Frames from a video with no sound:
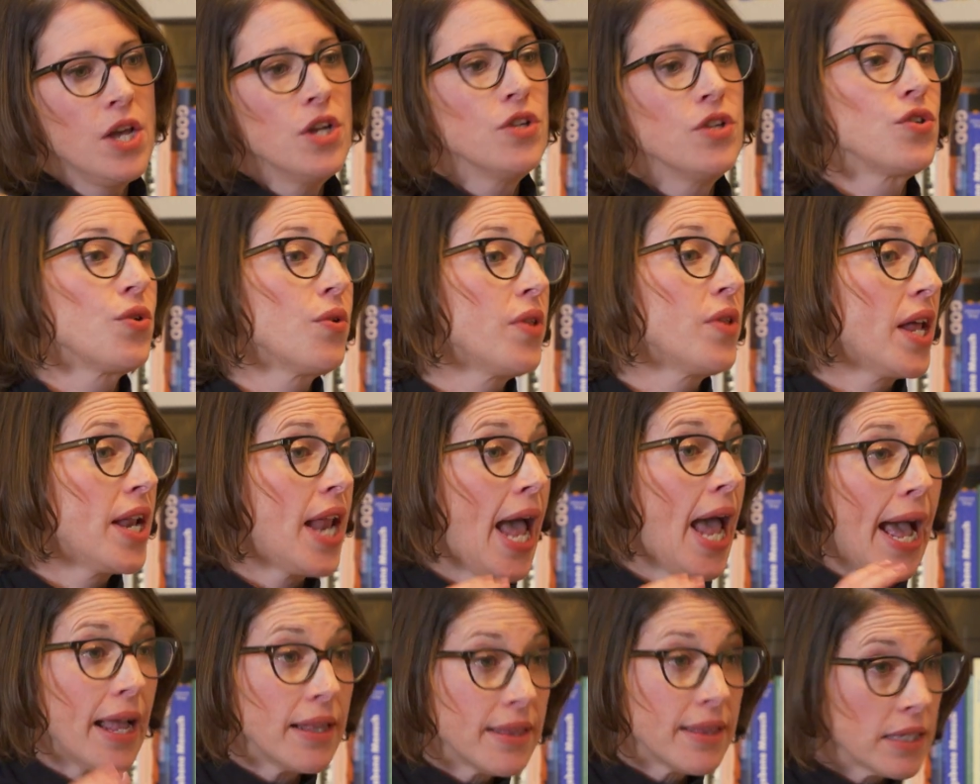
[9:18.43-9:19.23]
So
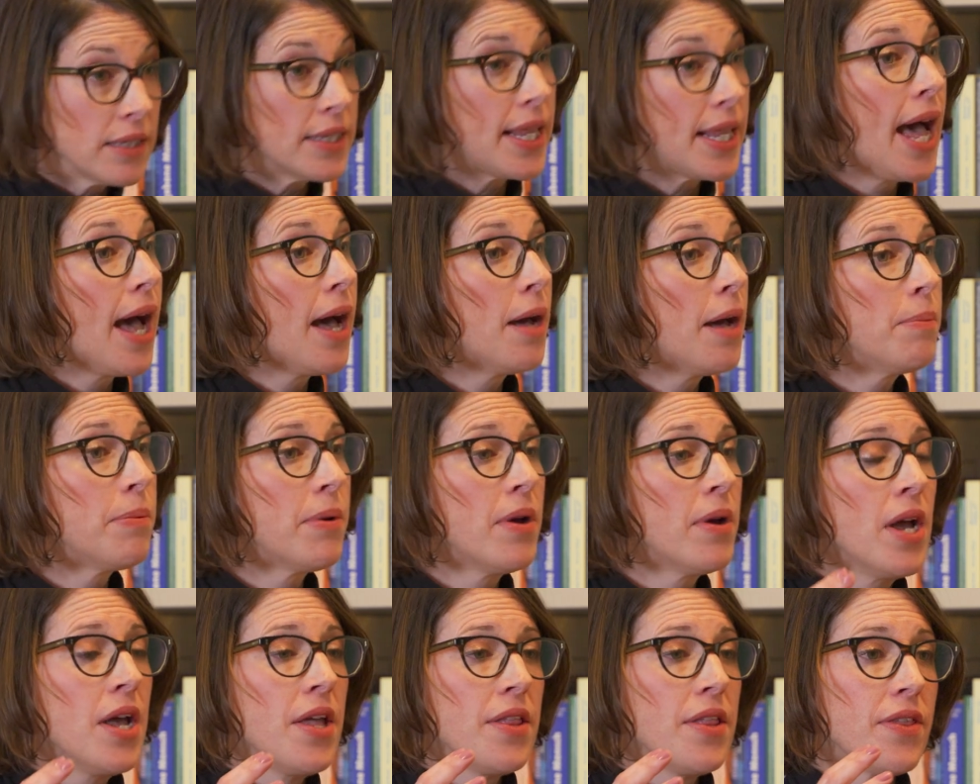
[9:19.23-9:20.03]
then, at the
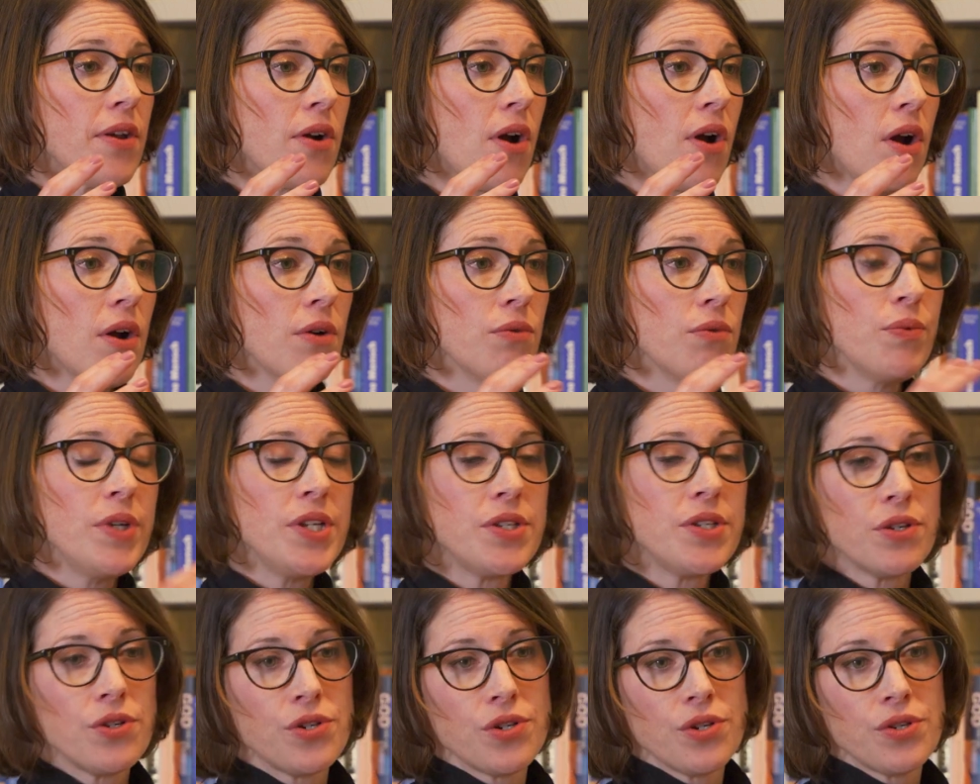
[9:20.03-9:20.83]
lab, there are
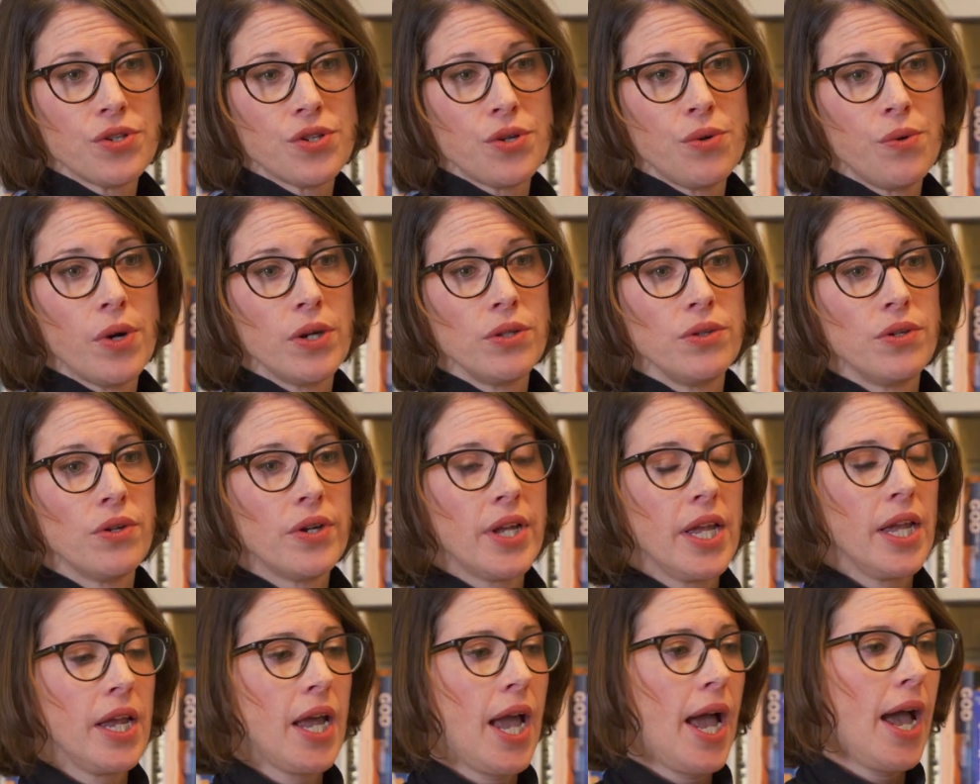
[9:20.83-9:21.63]
researchers who are
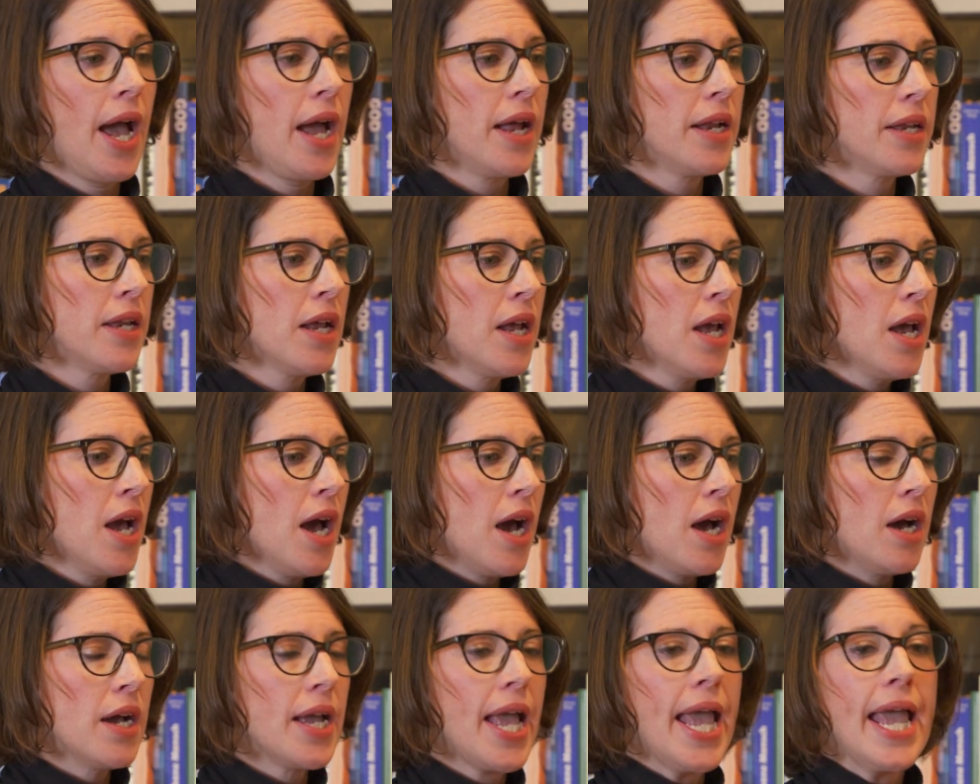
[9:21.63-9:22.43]
looking at
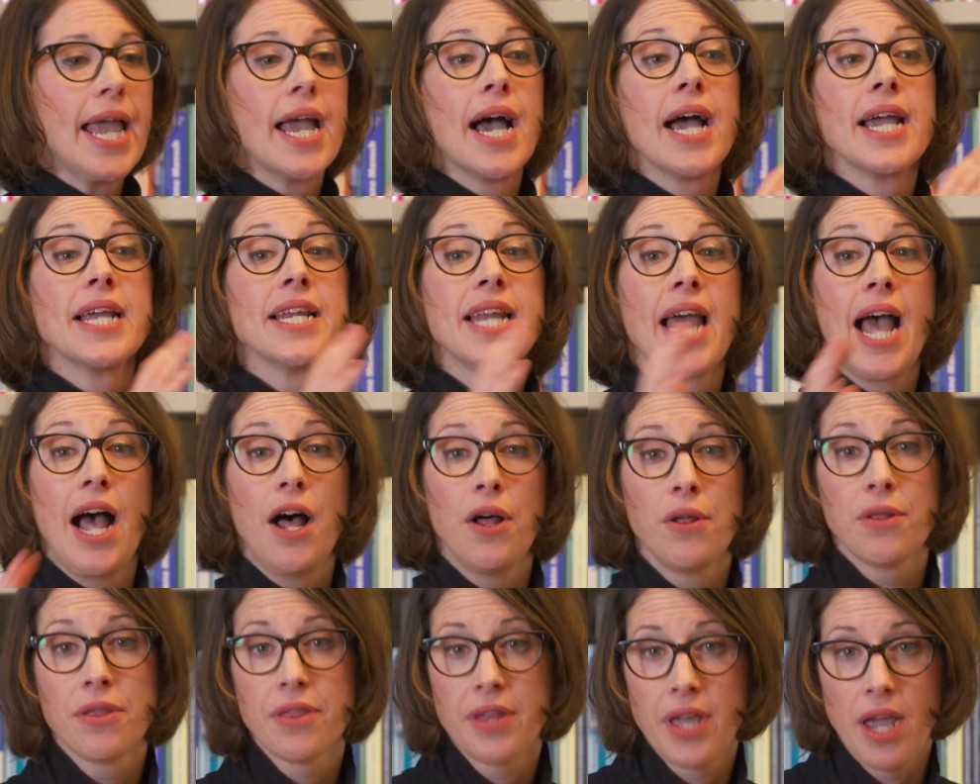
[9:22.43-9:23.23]
uh, AI in
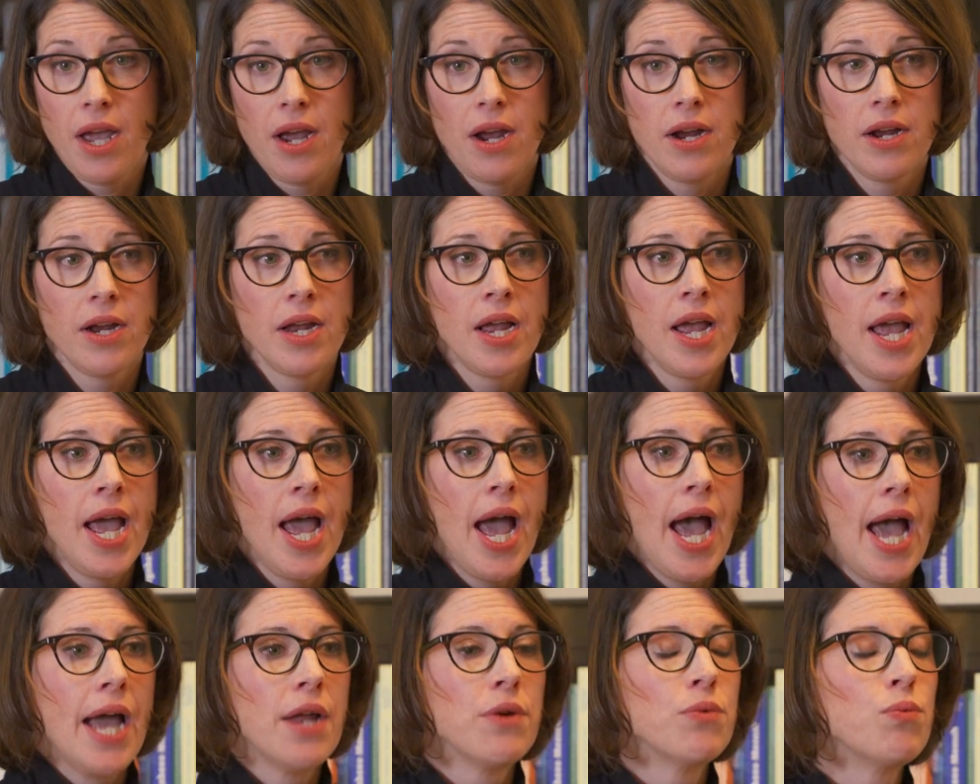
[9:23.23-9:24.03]
healthcare
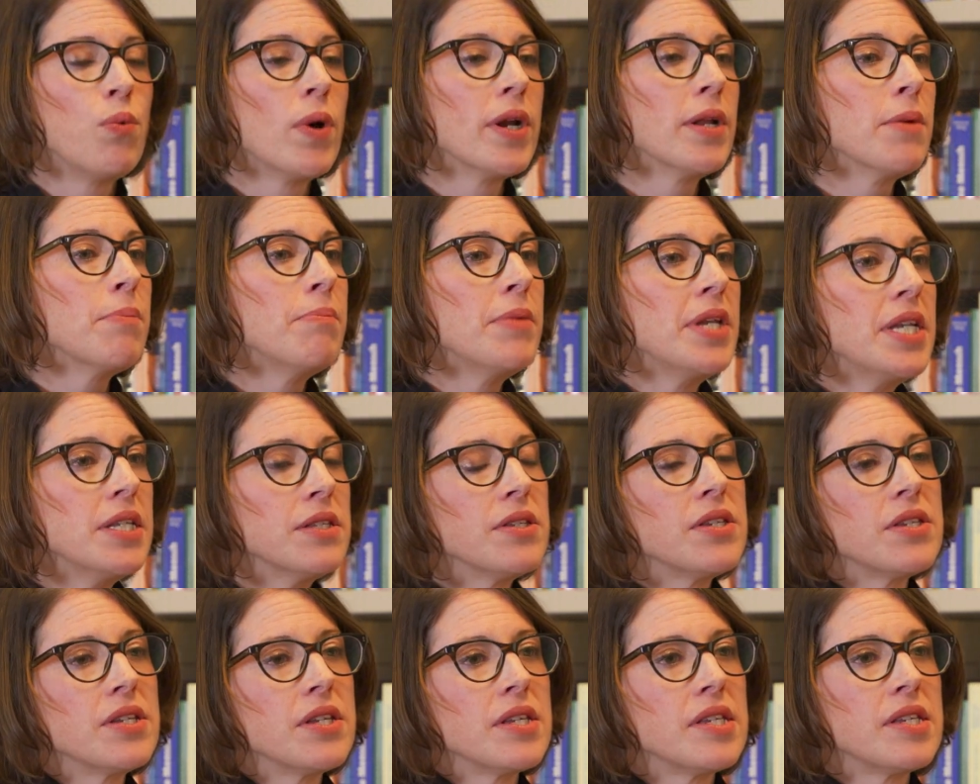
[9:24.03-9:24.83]
and what it
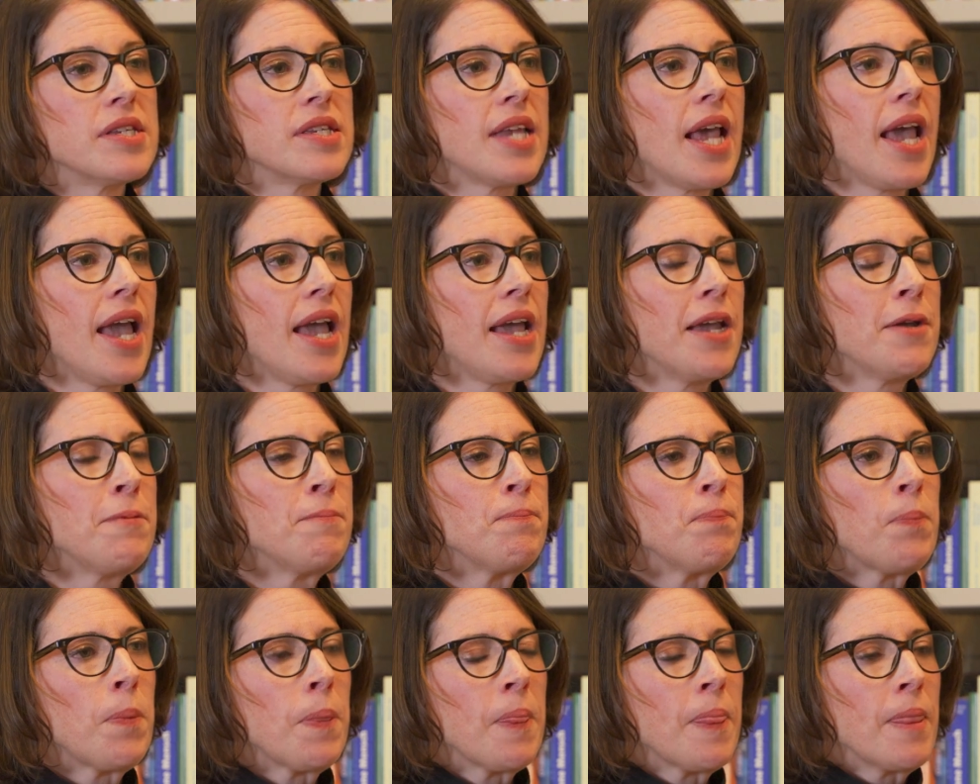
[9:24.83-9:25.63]
means to
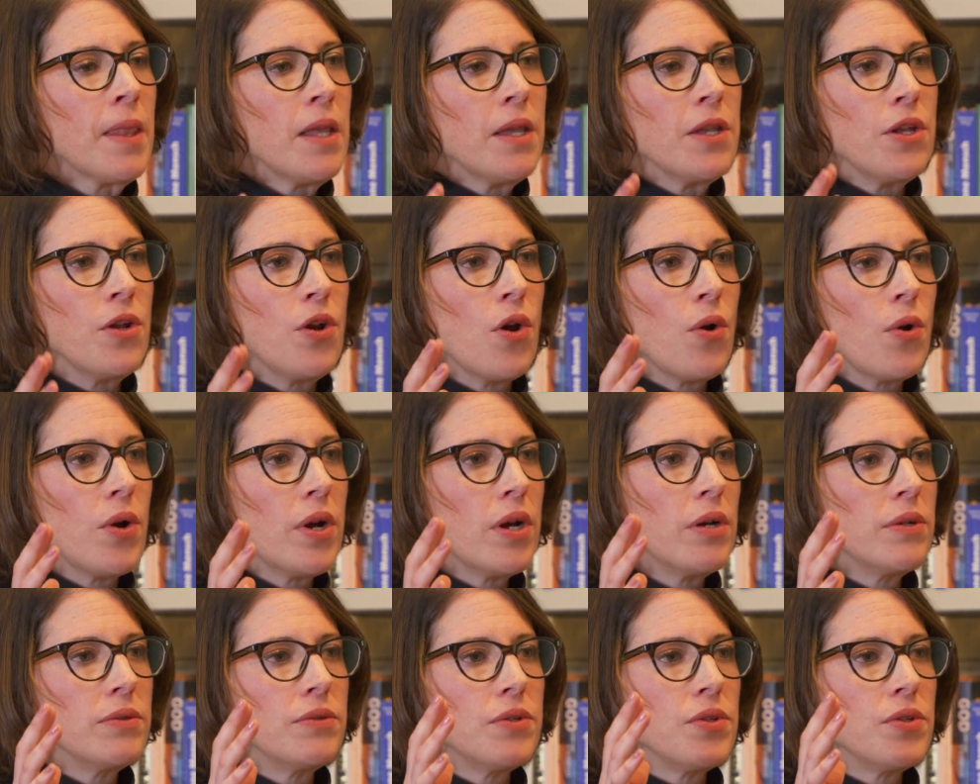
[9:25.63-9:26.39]
say you know,